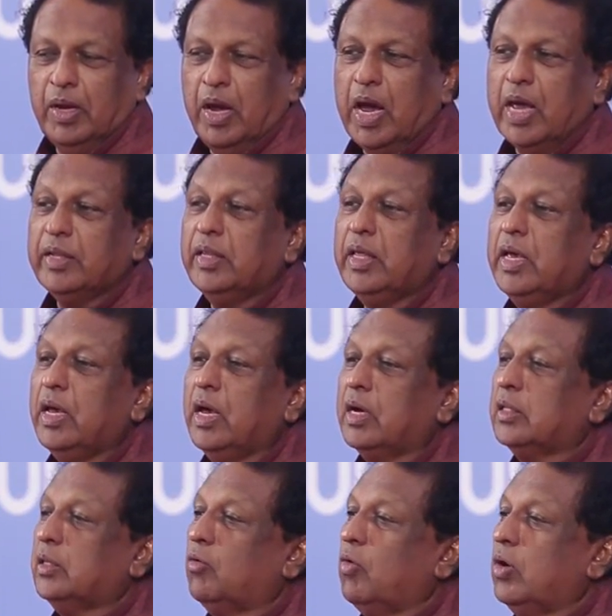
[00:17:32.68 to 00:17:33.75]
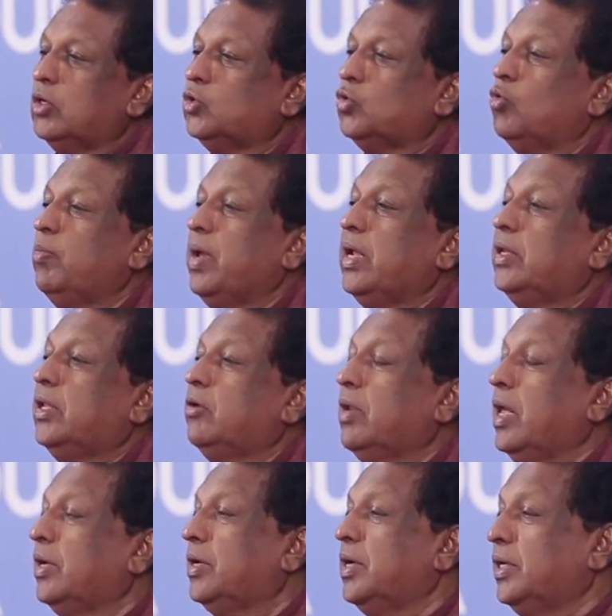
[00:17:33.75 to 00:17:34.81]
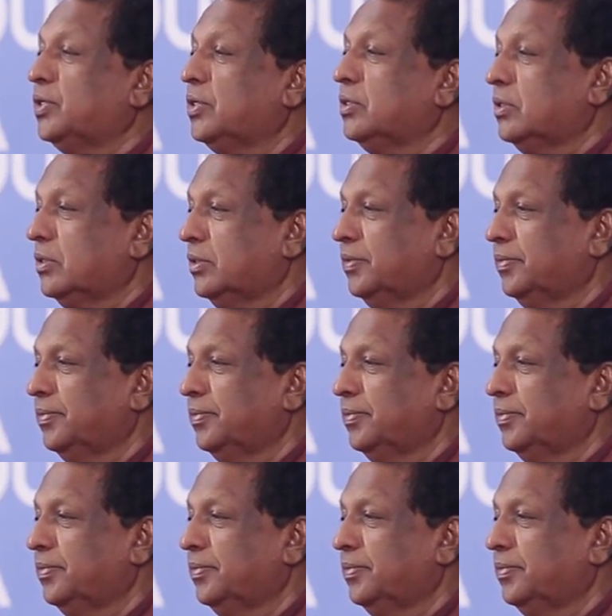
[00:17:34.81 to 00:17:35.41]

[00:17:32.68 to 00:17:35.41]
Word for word: And they are the ones who made the United Nations.